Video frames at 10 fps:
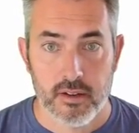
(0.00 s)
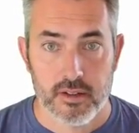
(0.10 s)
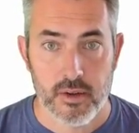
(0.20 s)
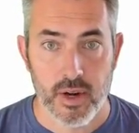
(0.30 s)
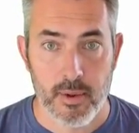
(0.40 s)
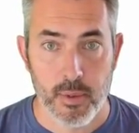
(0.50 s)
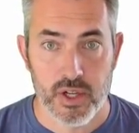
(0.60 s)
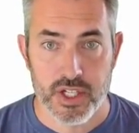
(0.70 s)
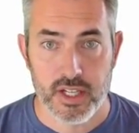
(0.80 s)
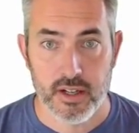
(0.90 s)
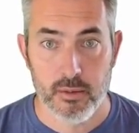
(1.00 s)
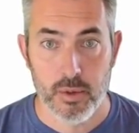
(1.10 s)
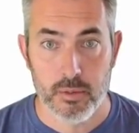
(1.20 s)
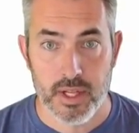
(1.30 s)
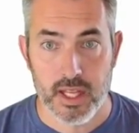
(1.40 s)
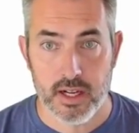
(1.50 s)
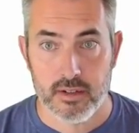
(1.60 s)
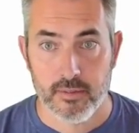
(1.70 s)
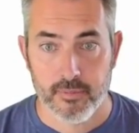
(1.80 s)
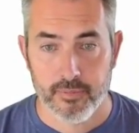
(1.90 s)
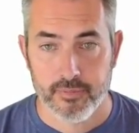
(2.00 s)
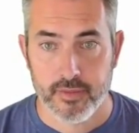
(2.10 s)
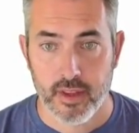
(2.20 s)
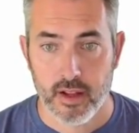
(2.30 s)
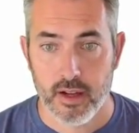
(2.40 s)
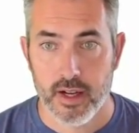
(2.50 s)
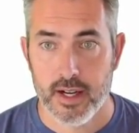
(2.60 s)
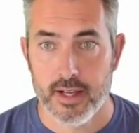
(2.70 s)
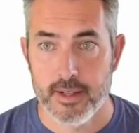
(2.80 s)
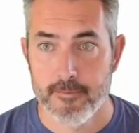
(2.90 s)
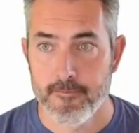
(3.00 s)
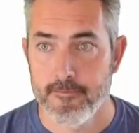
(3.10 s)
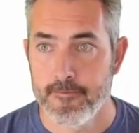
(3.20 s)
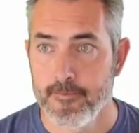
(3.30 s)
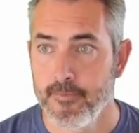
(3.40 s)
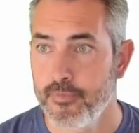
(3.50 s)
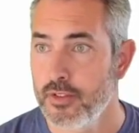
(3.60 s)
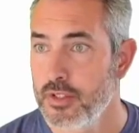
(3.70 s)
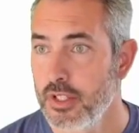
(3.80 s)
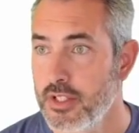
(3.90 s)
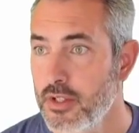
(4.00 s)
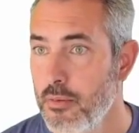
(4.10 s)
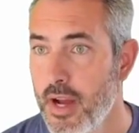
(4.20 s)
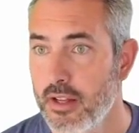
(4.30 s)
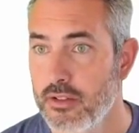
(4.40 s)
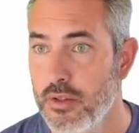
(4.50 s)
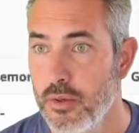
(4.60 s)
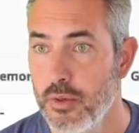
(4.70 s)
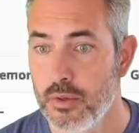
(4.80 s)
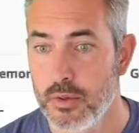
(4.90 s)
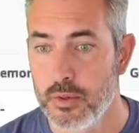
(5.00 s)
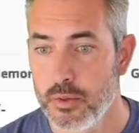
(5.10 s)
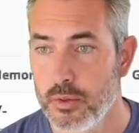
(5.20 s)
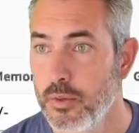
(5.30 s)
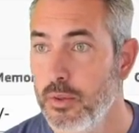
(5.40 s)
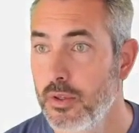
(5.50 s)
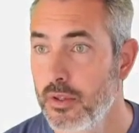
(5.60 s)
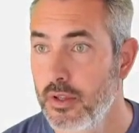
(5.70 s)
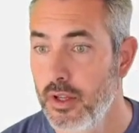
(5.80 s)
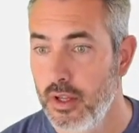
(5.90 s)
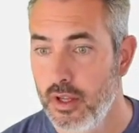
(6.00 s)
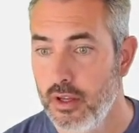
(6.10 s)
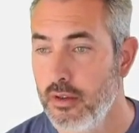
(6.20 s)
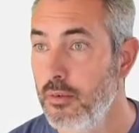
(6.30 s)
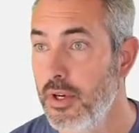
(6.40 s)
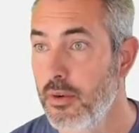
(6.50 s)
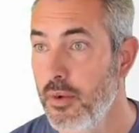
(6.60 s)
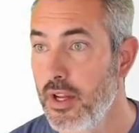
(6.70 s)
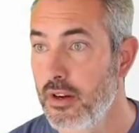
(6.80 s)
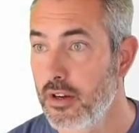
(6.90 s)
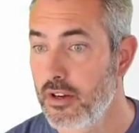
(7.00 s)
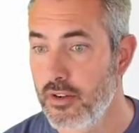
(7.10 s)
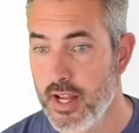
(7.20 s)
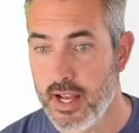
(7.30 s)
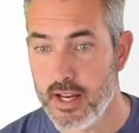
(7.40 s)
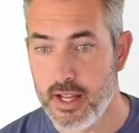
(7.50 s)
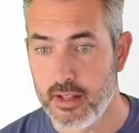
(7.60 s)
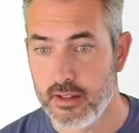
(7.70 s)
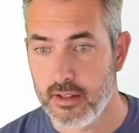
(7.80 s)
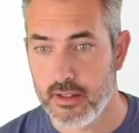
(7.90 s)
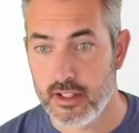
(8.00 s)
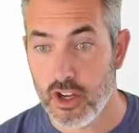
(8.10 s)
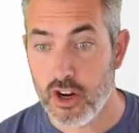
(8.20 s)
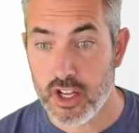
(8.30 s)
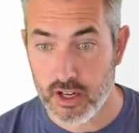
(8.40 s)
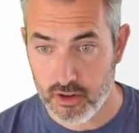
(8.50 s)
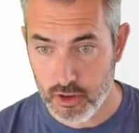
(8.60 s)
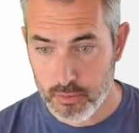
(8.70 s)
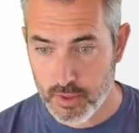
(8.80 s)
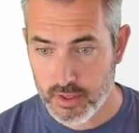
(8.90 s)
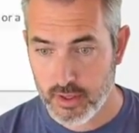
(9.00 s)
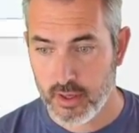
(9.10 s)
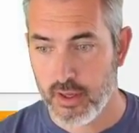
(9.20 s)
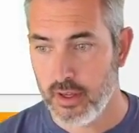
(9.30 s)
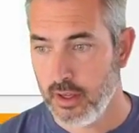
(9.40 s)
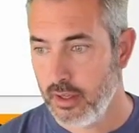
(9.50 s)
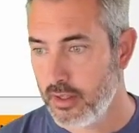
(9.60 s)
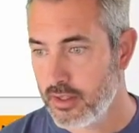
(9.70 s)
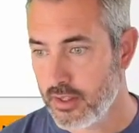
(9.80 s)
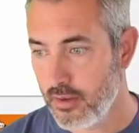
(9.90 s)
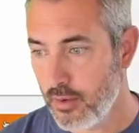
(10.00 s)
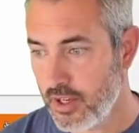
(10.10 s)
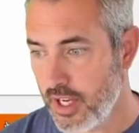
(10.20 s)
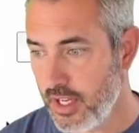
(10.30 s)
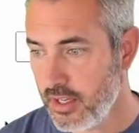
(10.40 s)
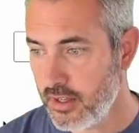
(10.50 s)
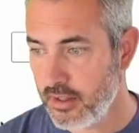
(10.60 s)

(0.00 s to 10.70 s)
So when I push it, it will be there. So let's go back to where we are creating the target group. So we're done.